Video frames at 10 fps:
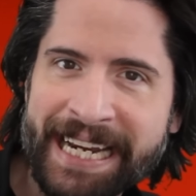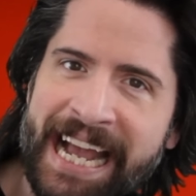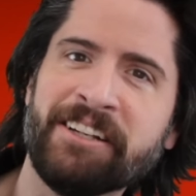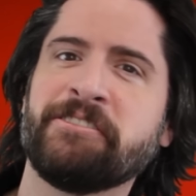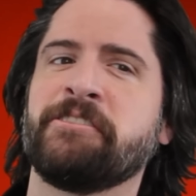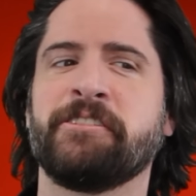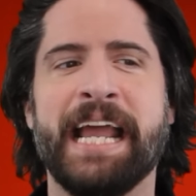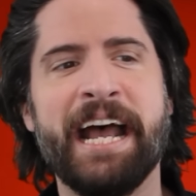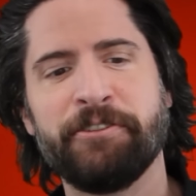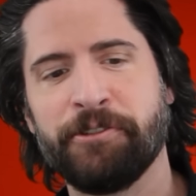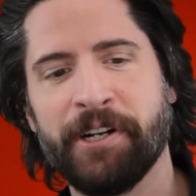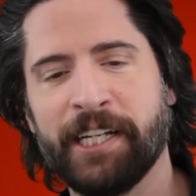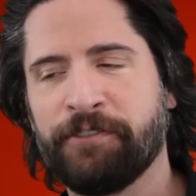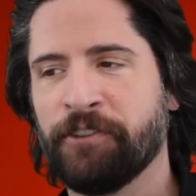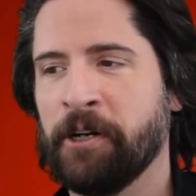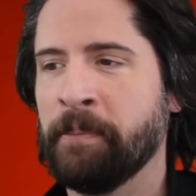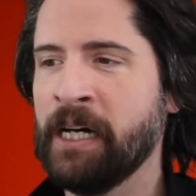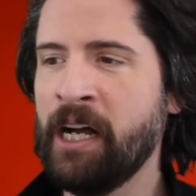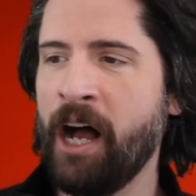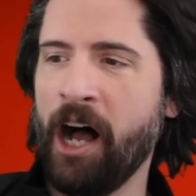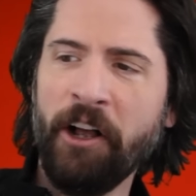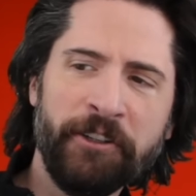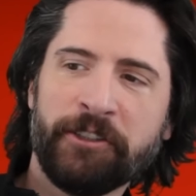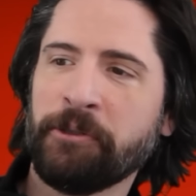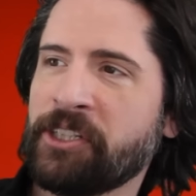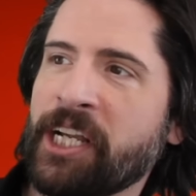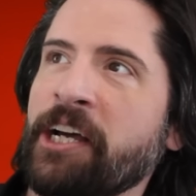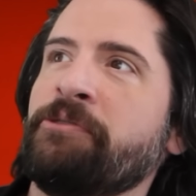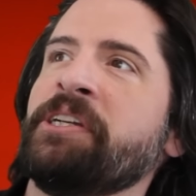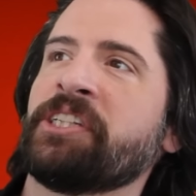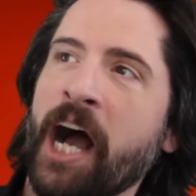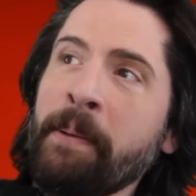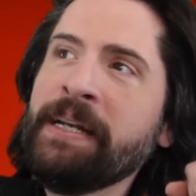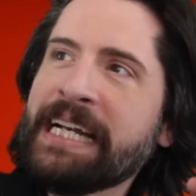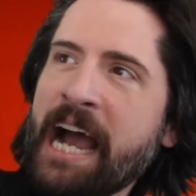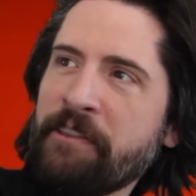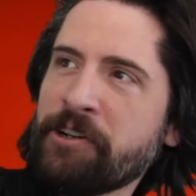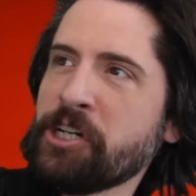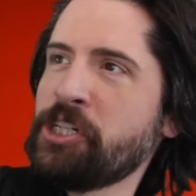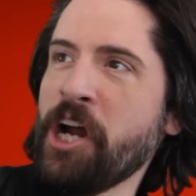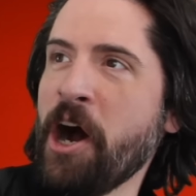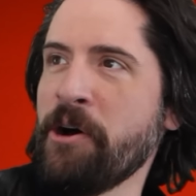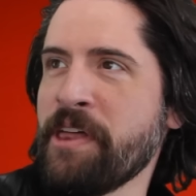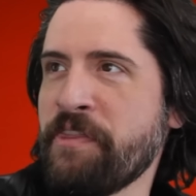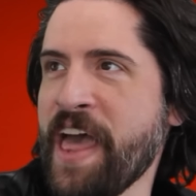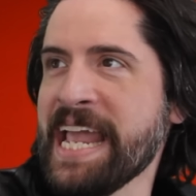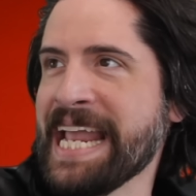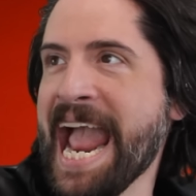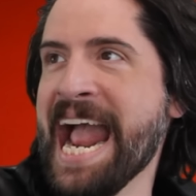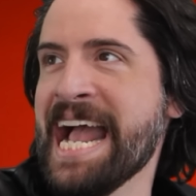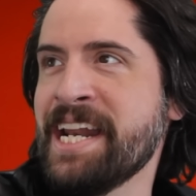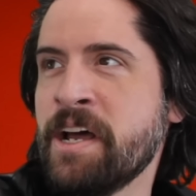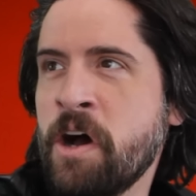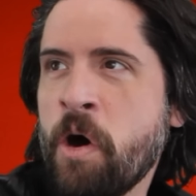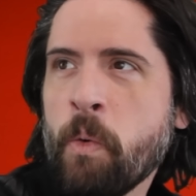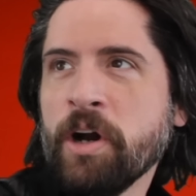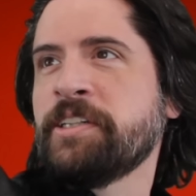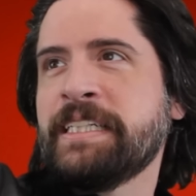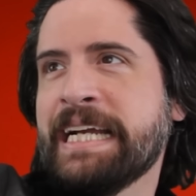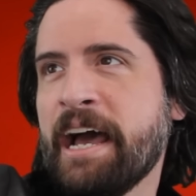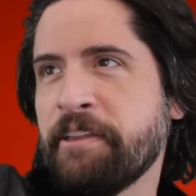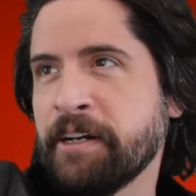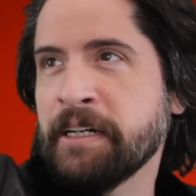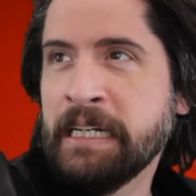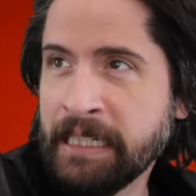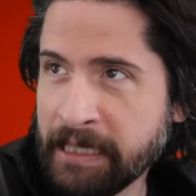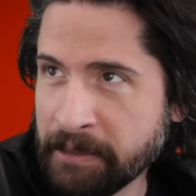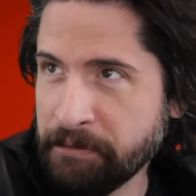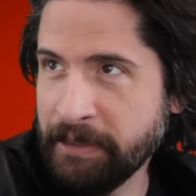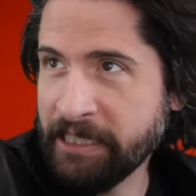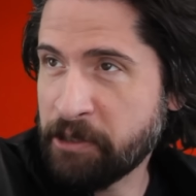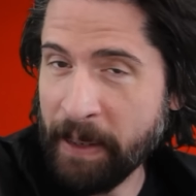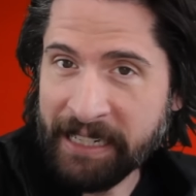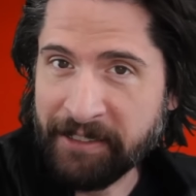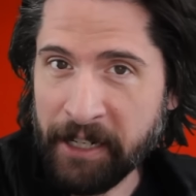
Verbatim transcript: Yes, astronauts from all sorts of countries come together to show that they can work together in space